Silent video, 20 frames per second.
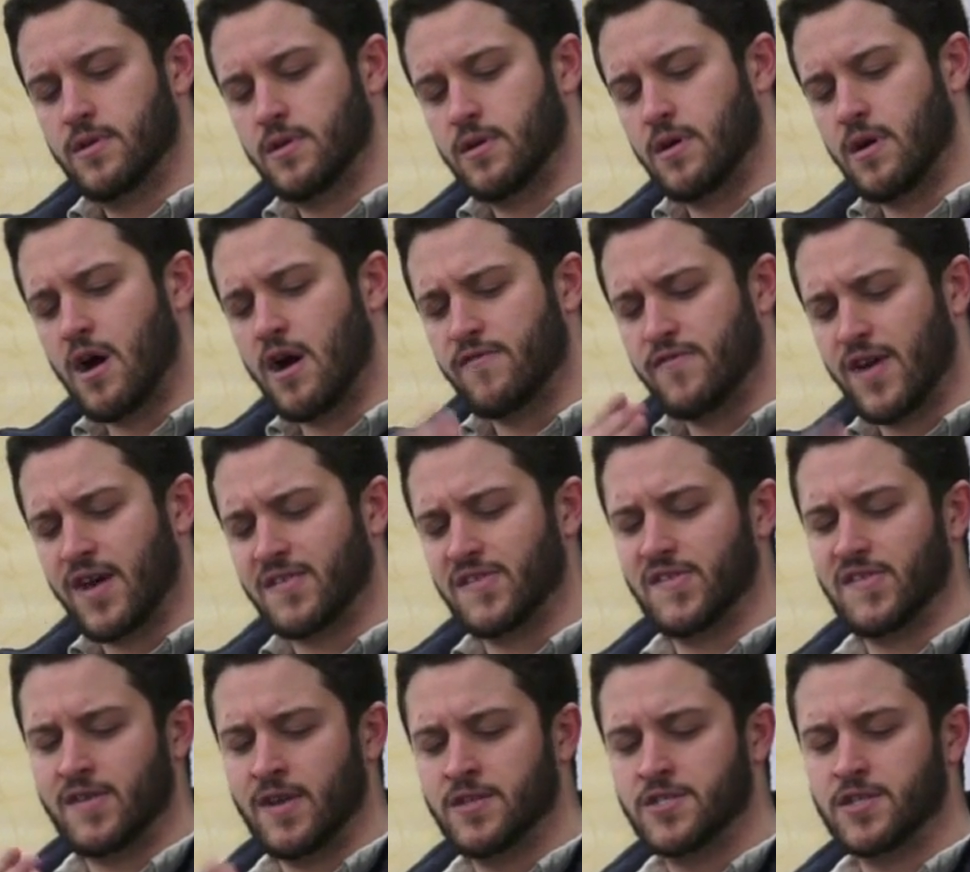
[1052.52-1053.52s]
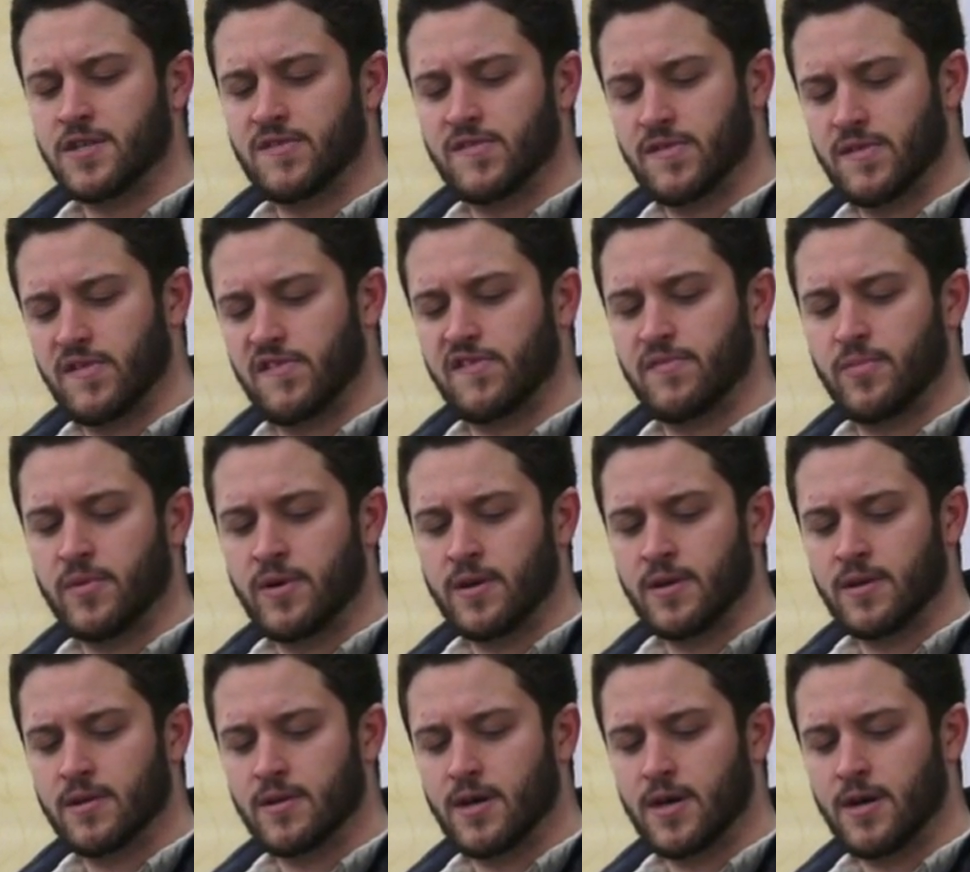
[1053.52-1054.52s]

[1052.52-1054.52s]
uh, off-axis tensions in the spring?